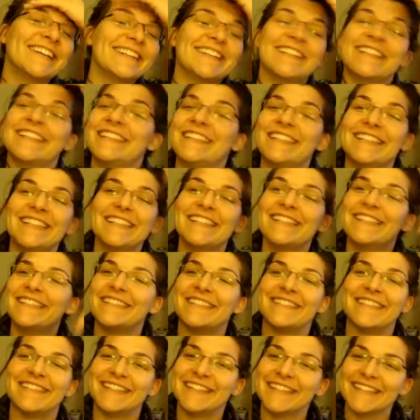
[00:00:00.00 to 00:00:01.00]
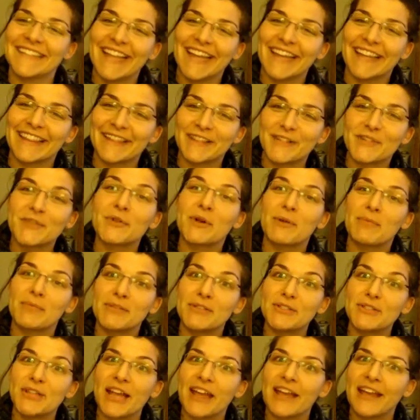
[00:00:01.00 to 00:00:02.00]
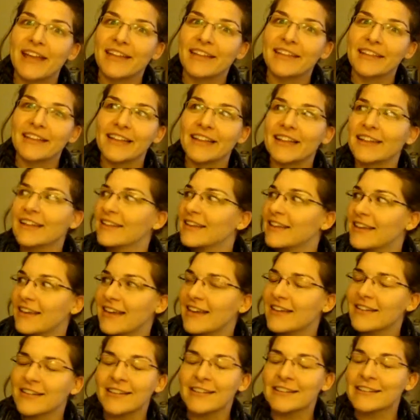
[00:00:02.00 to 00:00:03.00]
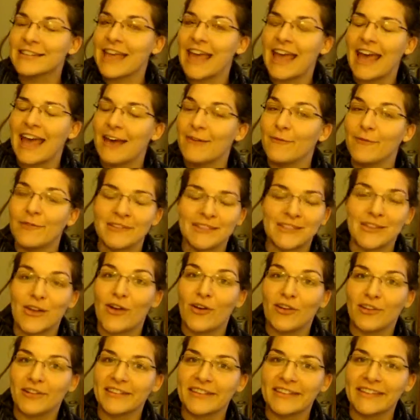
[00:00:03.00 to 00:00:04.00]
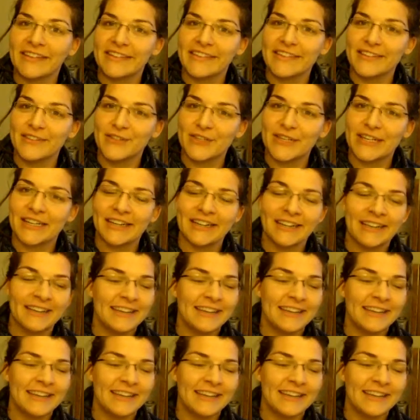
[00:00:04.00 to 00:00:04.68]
She's just like the trouble child, like the youngest cat, wants all the attention.